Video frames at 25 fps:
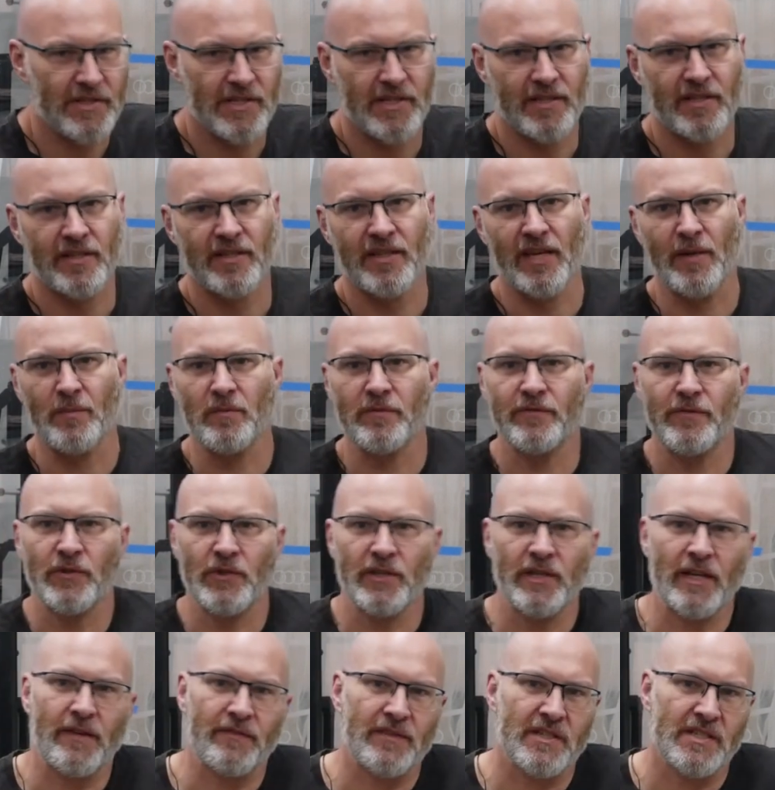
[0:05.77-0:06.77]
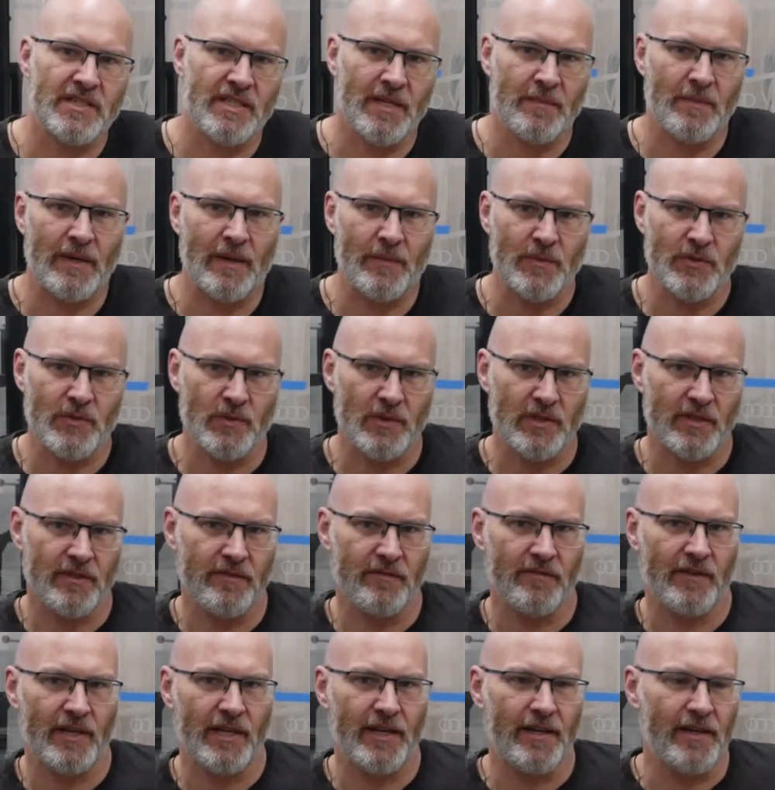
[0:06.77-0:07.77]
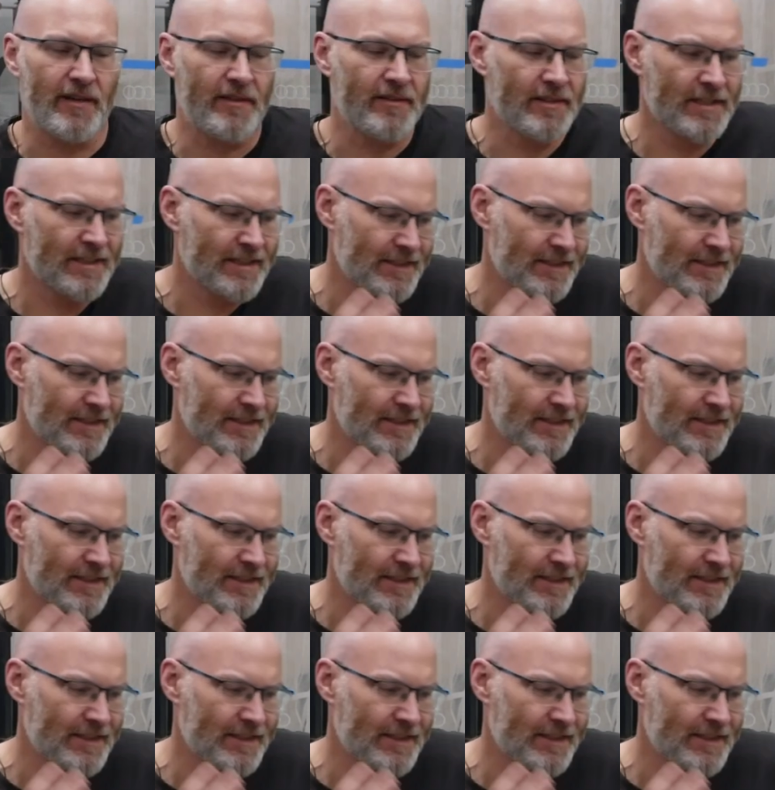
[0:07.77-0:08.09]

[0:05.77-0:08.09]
you can get before you have to step up to a conveyor.